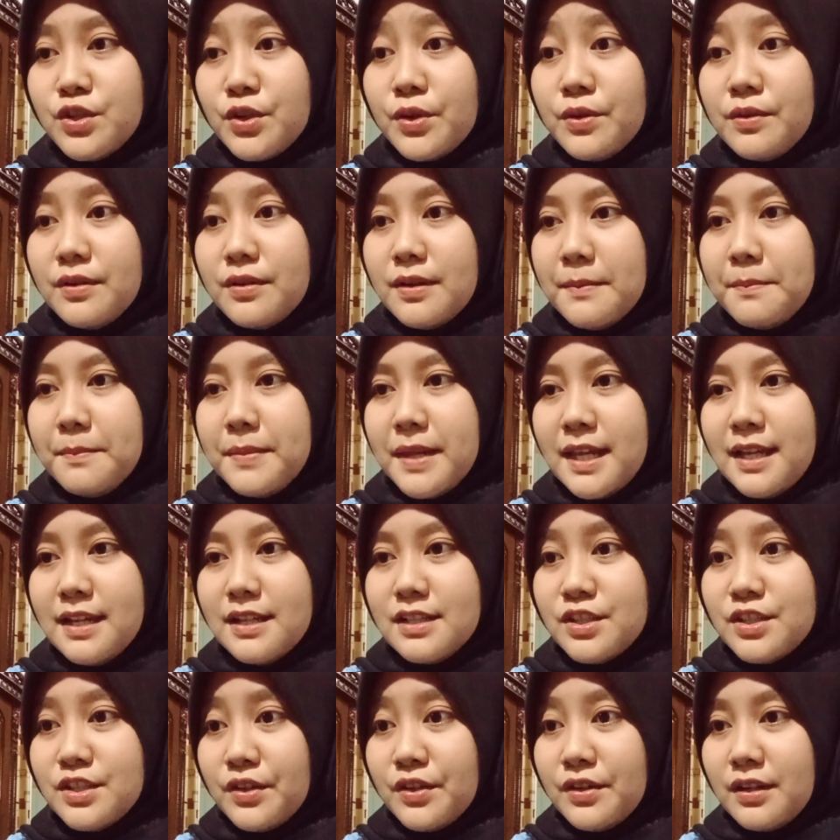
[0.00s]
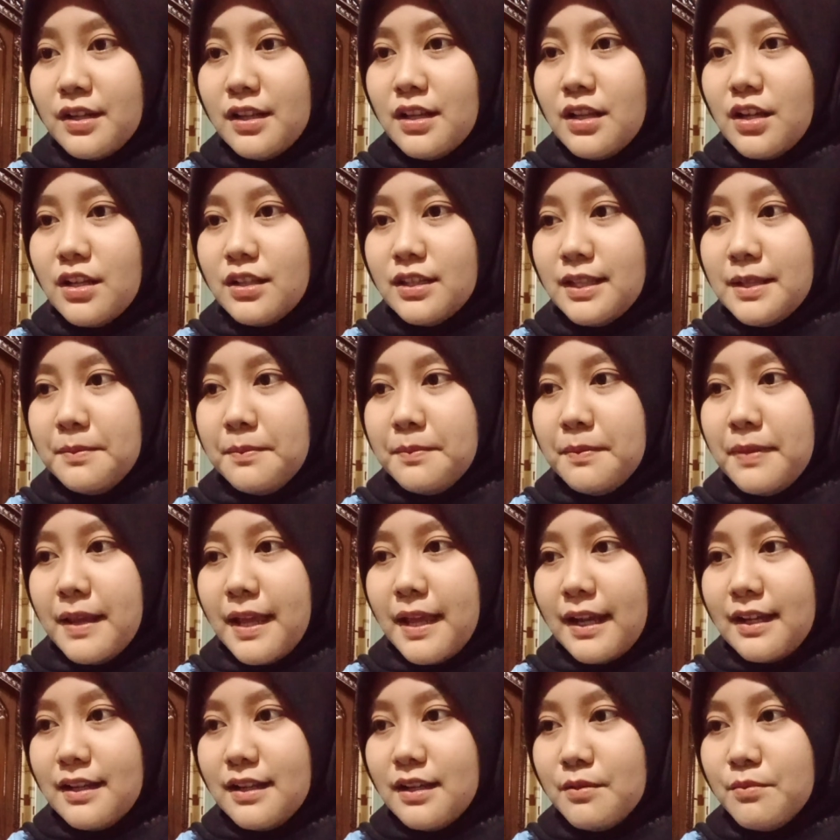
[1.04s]
a big circle on the
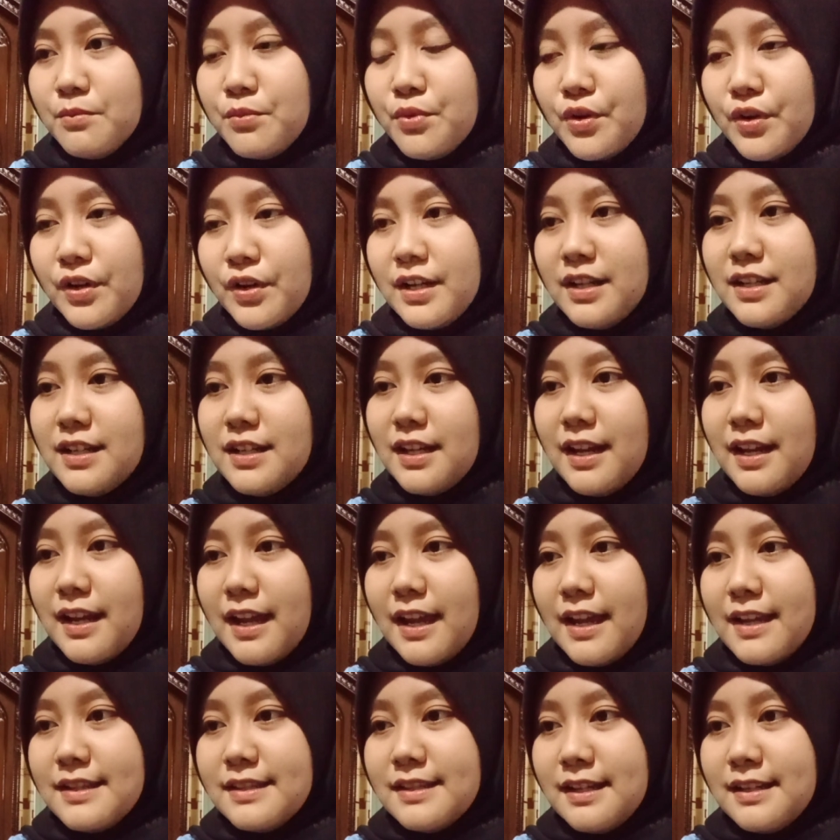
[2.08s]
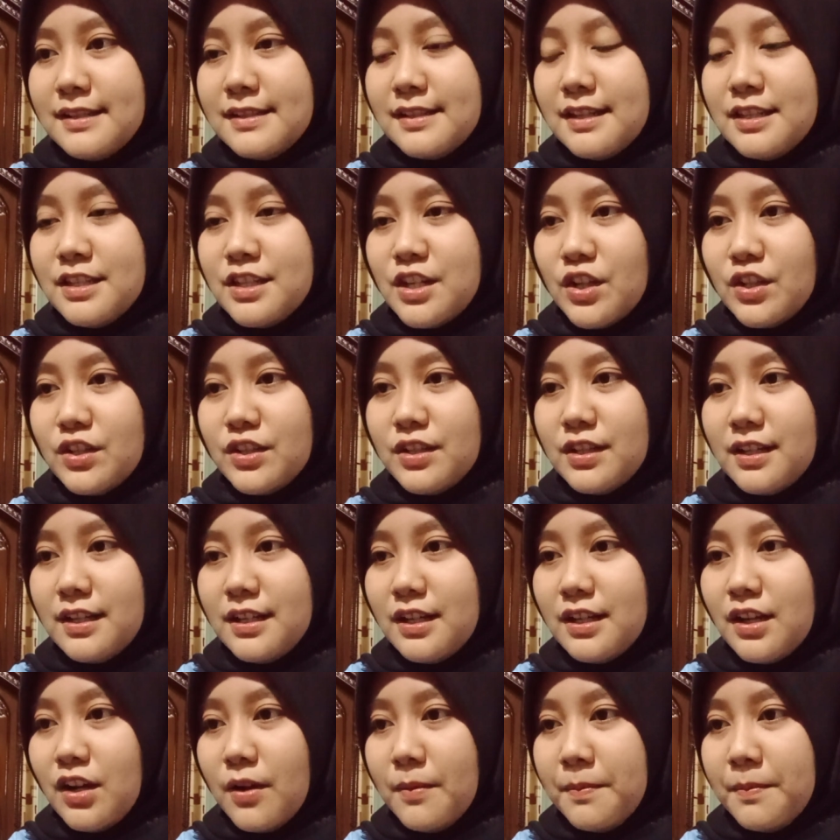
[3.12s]
blackboard, and 60
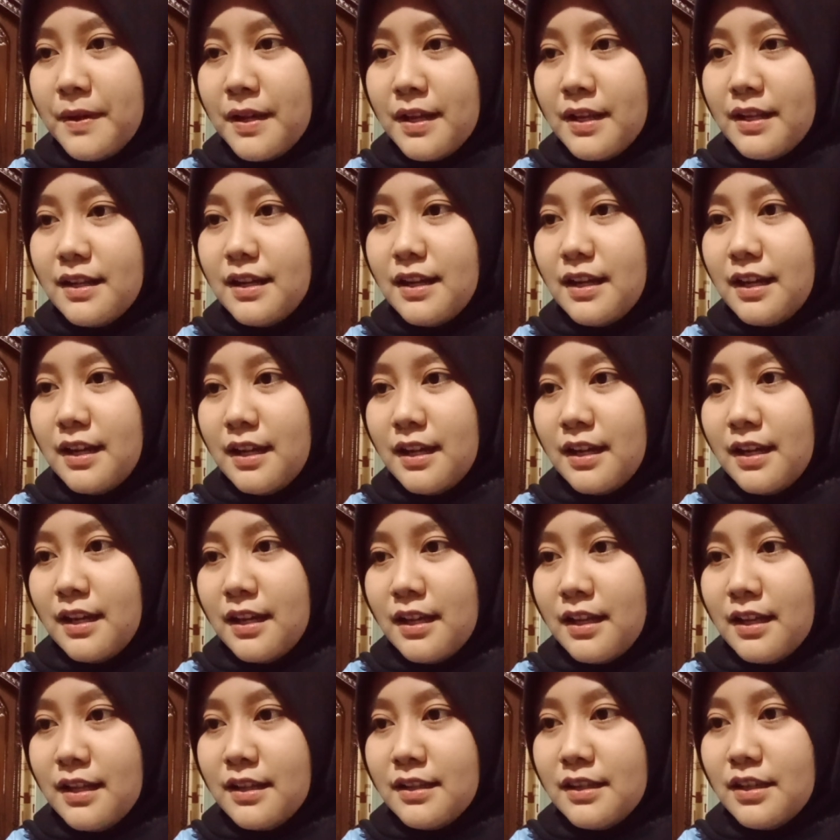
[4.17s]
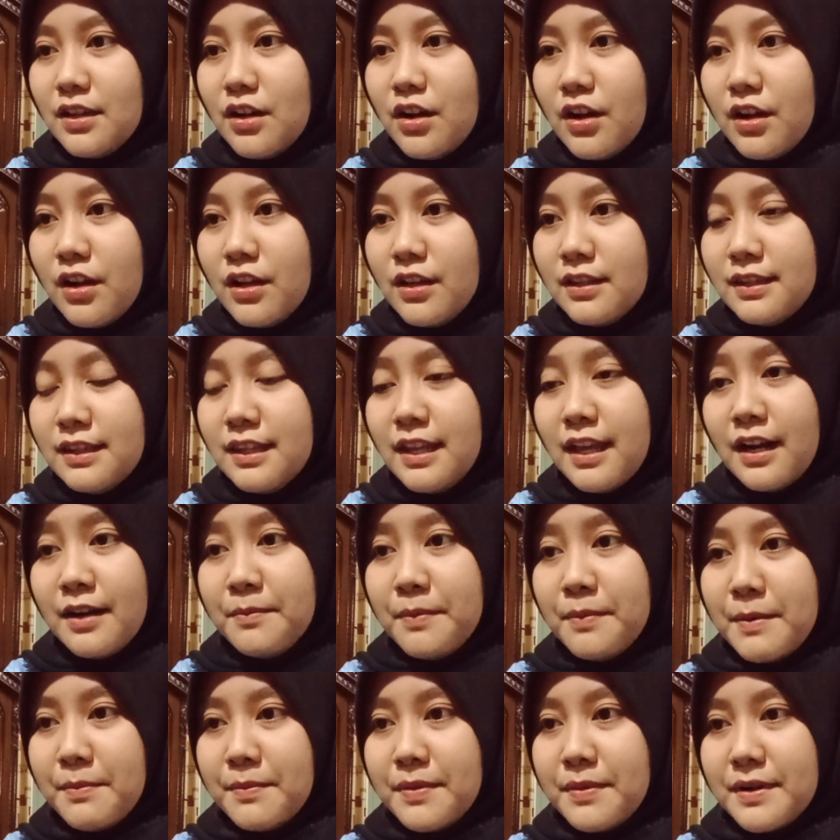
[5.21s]
children copied it on
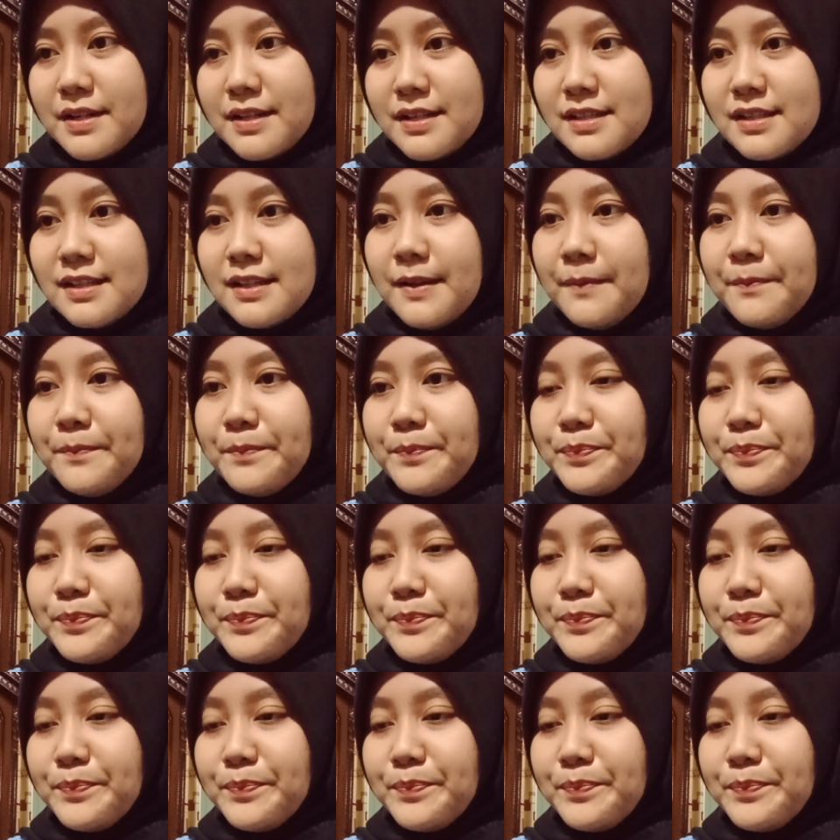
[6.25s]
their papers.